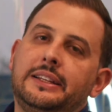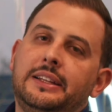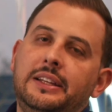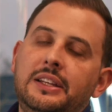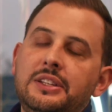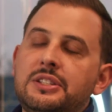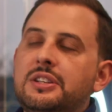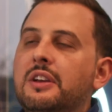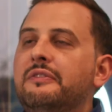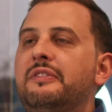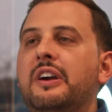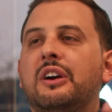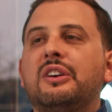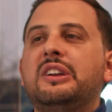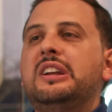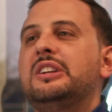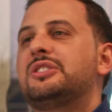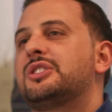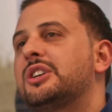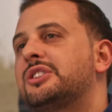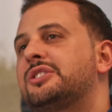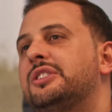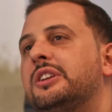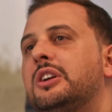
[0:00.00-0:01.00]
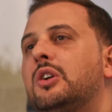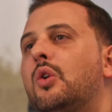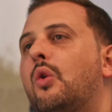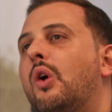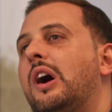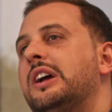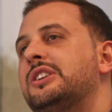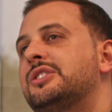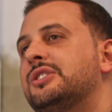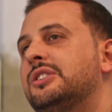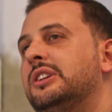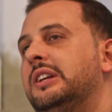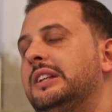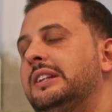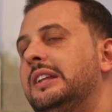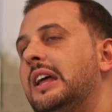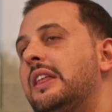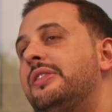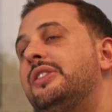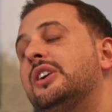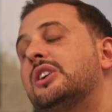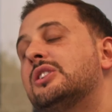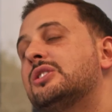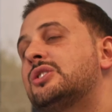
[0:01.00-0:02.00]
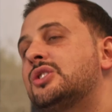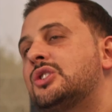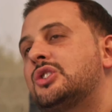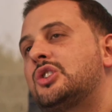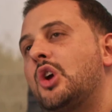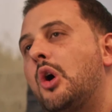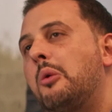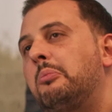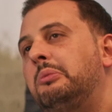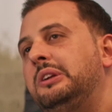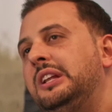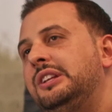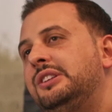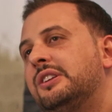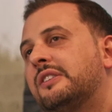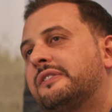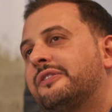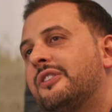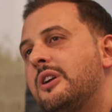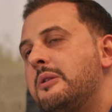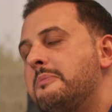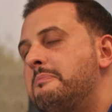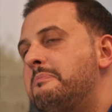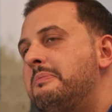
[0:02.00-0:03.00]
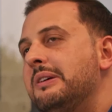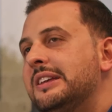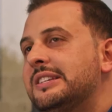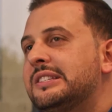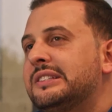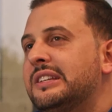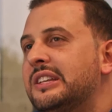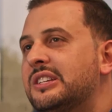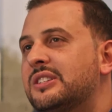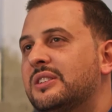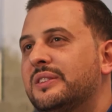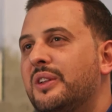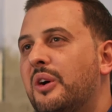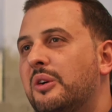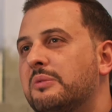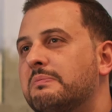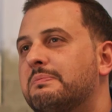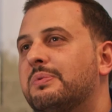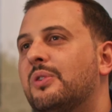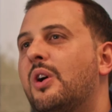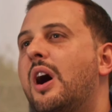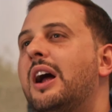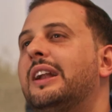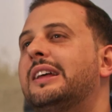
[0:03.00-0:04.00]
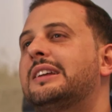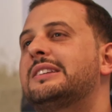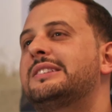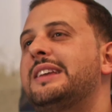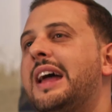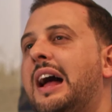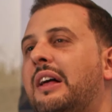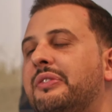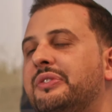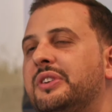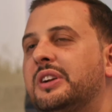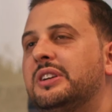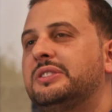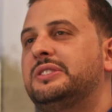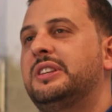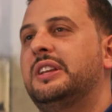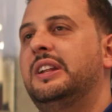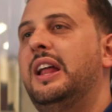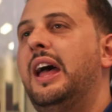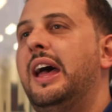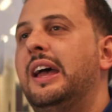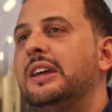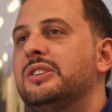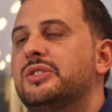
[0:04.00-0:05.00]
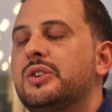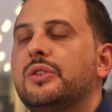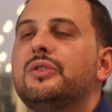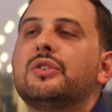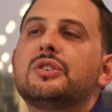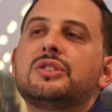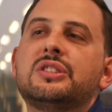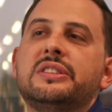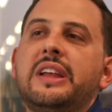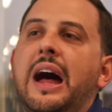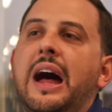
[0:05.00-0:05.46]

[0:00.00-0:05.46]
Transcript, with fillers: This is a very interesting question. There's so many different business loan products out there today, so there's